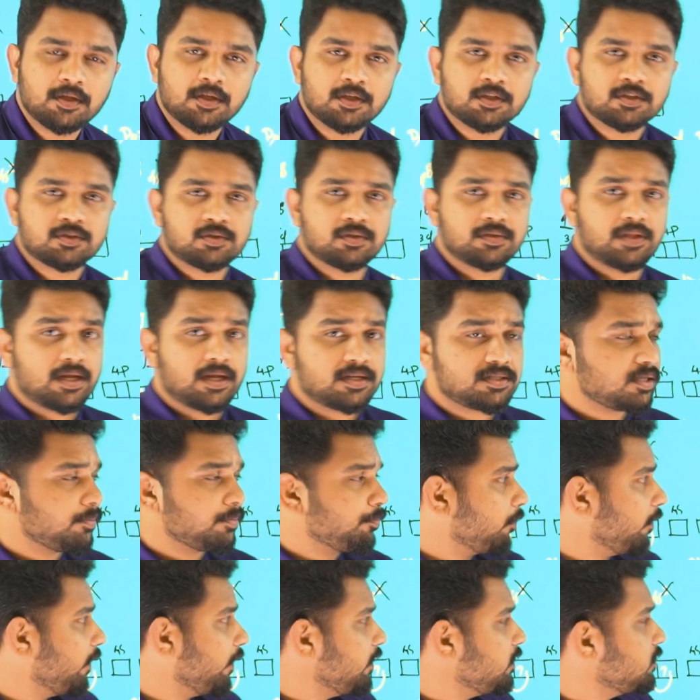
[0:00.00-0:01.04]
so that's the
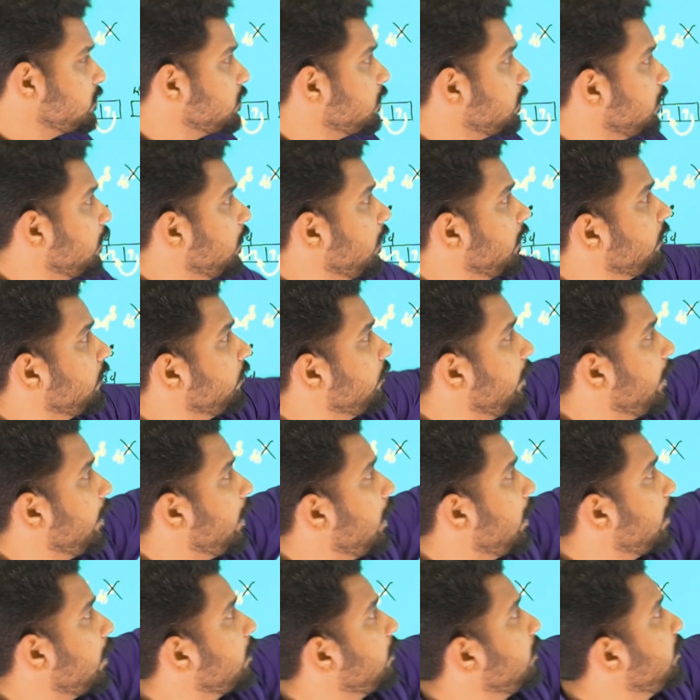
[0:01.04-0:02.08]
point. They
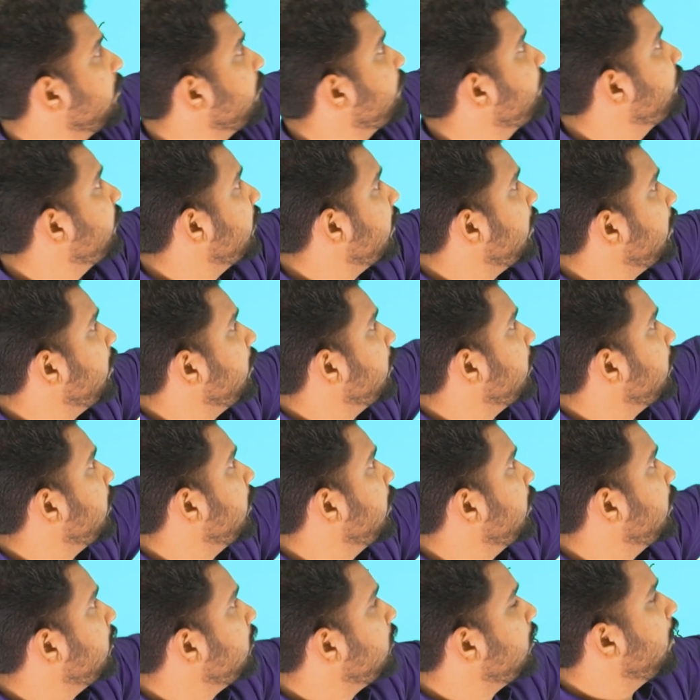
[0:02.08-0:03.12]
are different
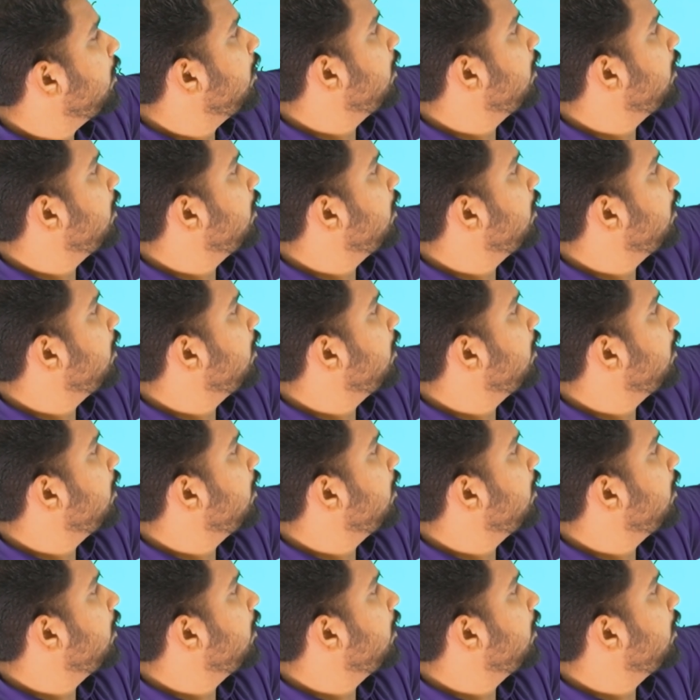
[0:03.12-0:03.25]
in